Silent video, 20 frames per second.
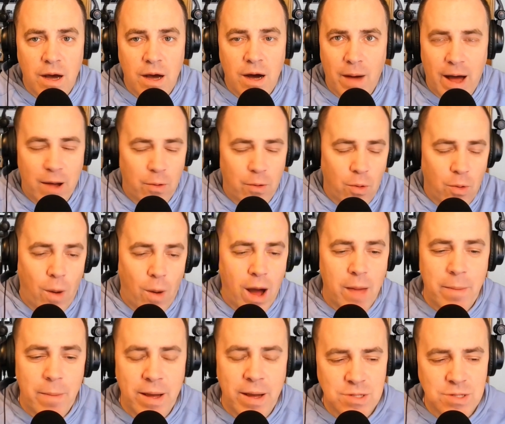I don't know why
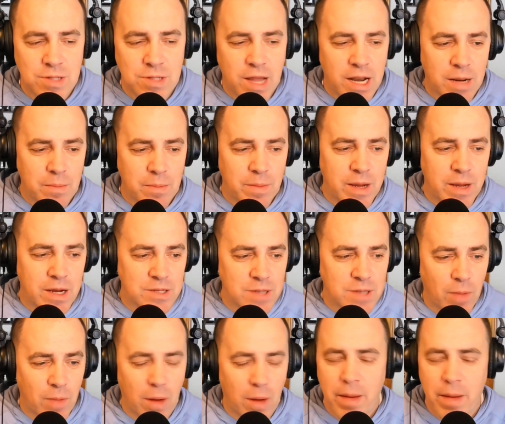I'm hesitating, because
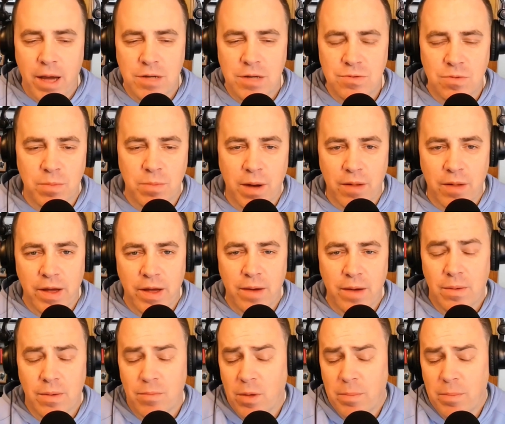I'm not bashful about
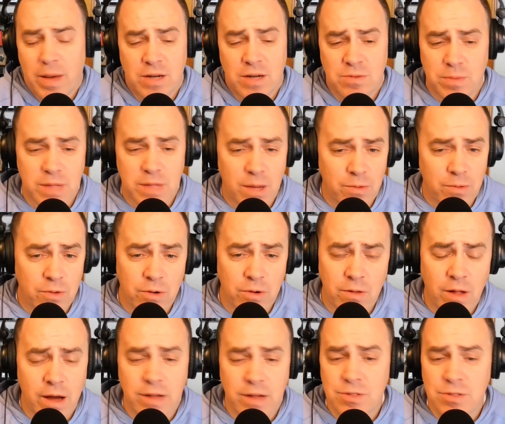that. I'm not bashful about that with our
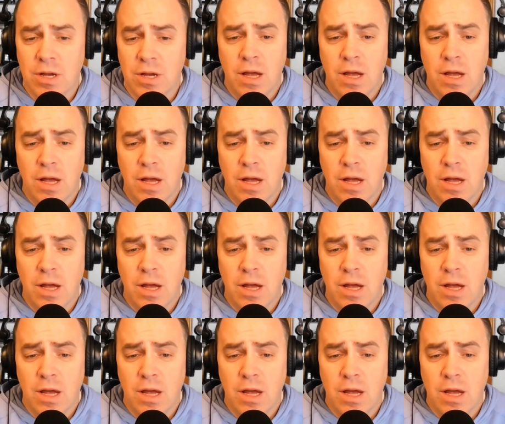clients.